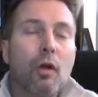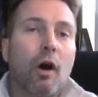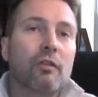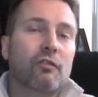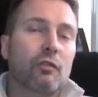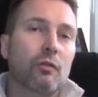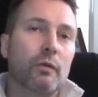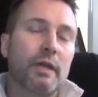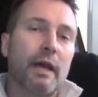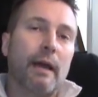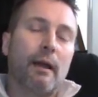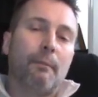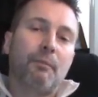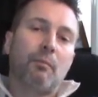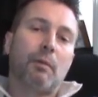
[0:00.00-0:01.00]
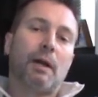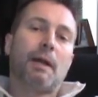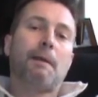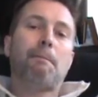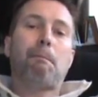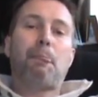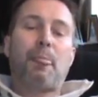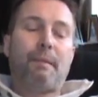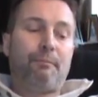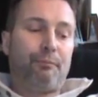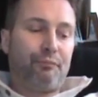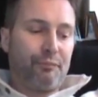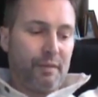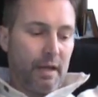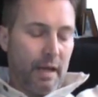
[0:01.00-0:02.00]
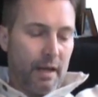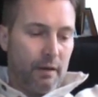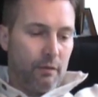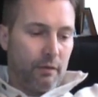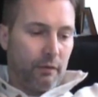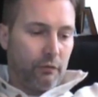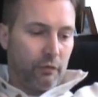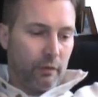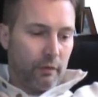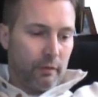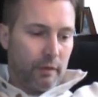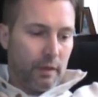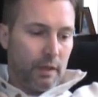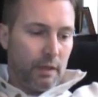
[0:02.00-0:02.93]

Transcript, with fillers: Law school, you add up the money and you consider